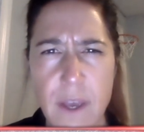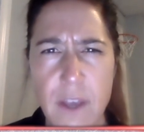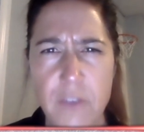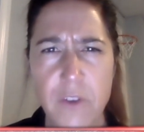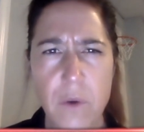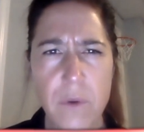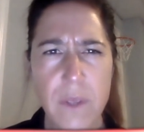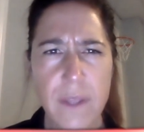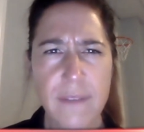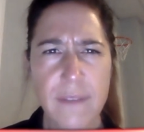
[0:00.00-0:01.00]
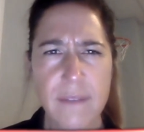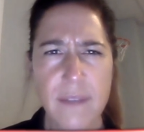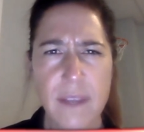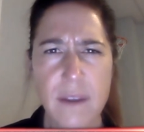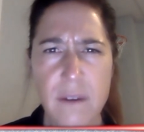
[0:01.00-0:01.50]
So it says
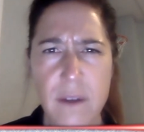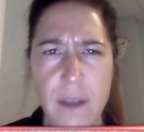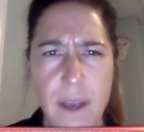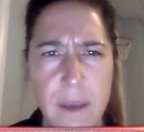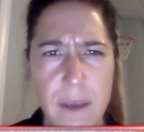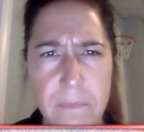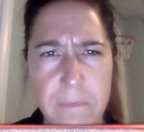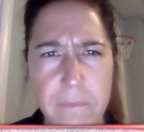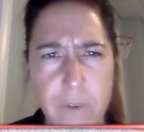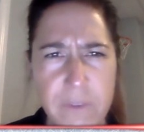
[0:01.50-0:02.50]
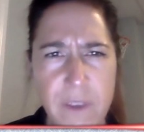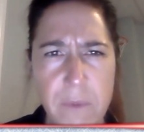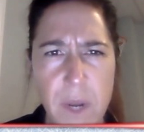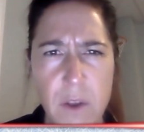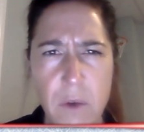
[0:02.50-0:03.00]
here from
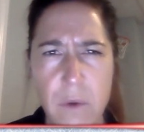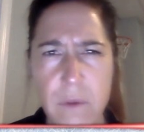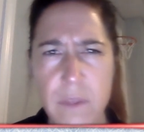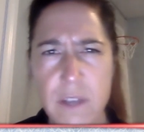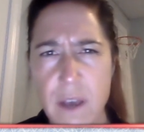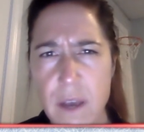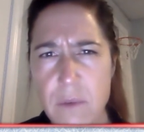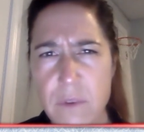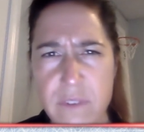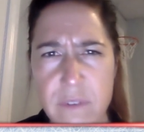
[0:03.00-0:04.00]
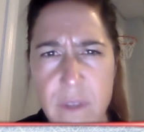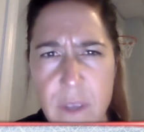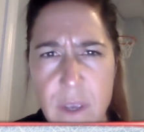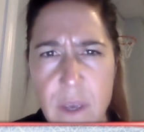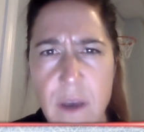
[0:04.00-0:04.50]
someone, I know the talk was
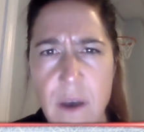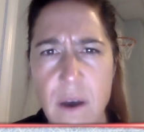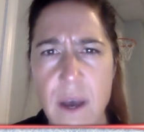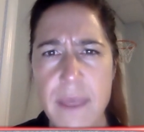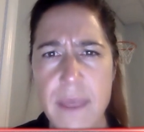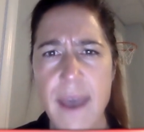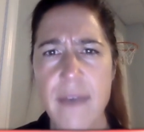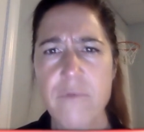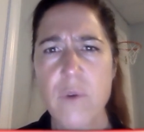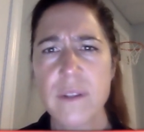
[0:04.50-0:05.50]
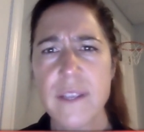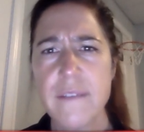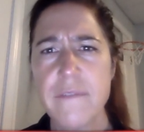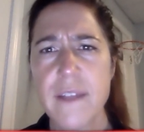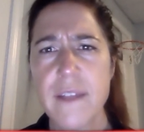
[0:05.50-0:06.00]
on the half wall
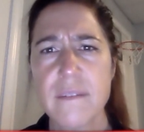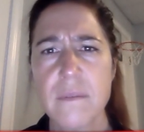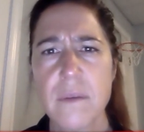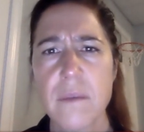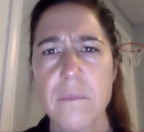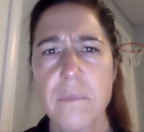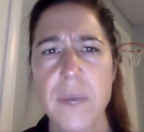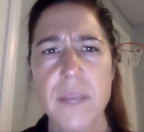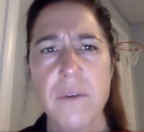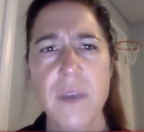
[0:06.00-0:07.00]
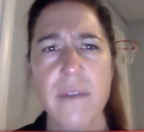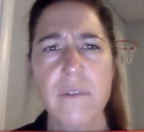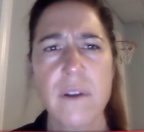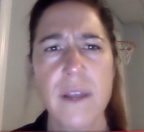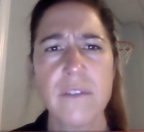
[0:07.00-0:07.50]
defense, but you
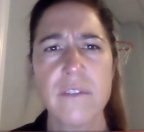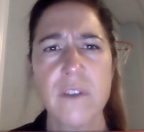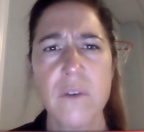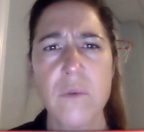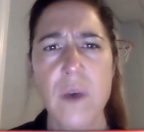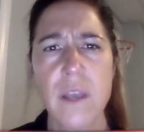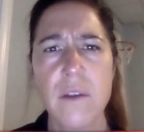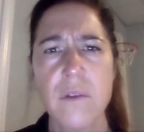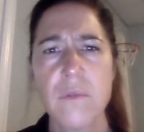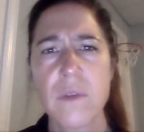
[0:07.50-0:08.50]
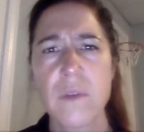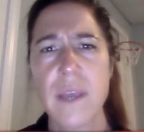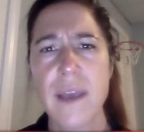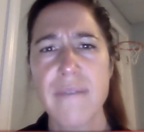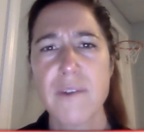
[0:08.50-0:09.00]
covered it so well, I don't really
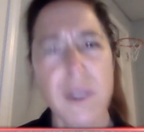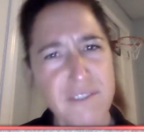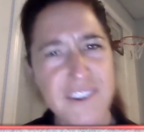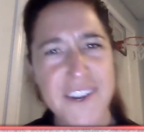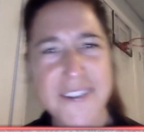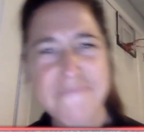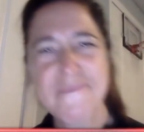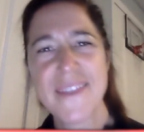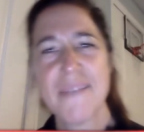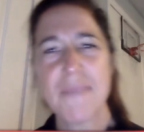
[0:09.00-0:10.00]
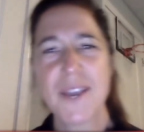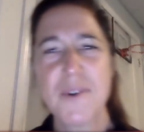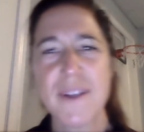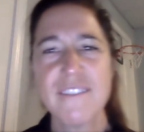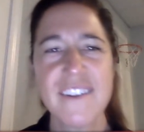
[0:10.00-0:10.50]
have a question on it. My
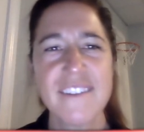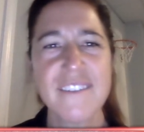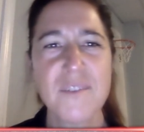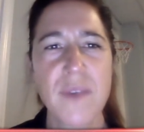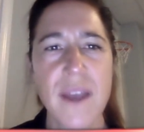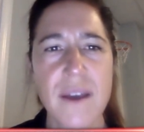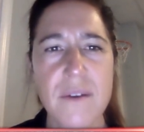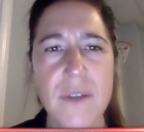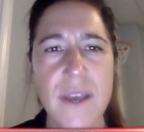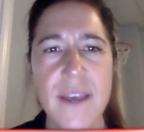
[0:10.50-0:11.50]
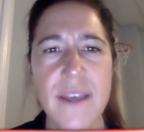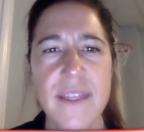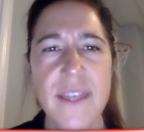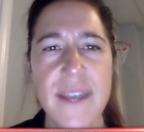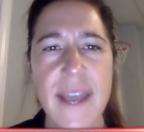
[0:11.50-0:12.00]
question is around
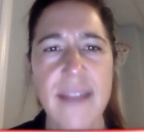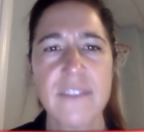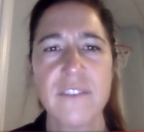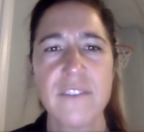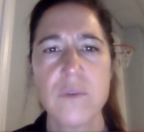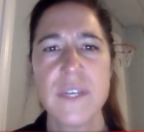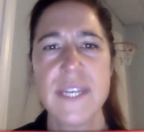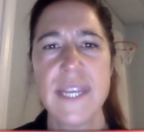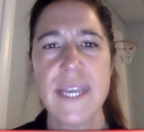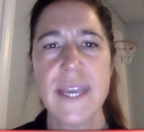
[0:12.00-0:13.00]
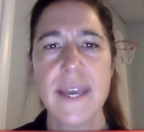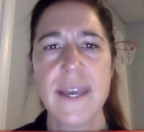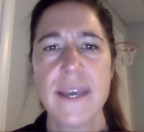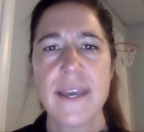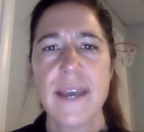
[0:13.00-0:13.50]
the net zone D,
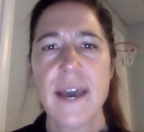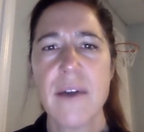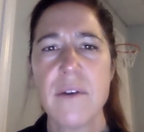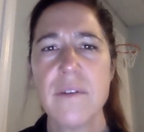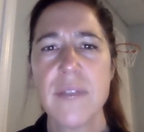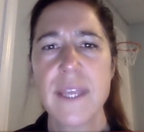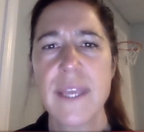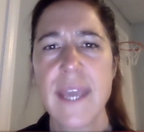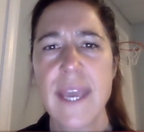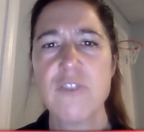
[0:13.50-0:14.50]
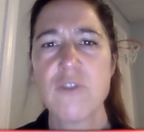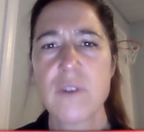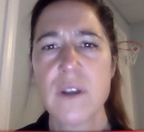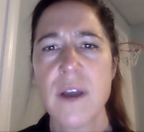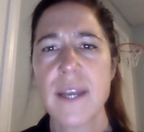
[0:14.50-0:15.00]
how to engage or
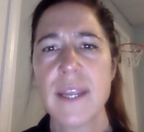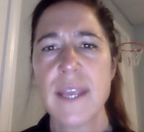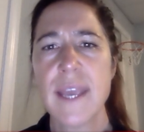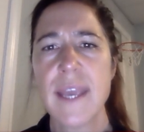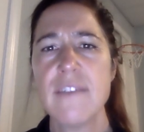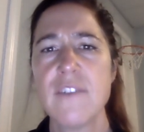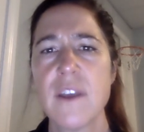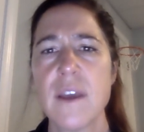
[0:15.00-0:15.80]
not engage,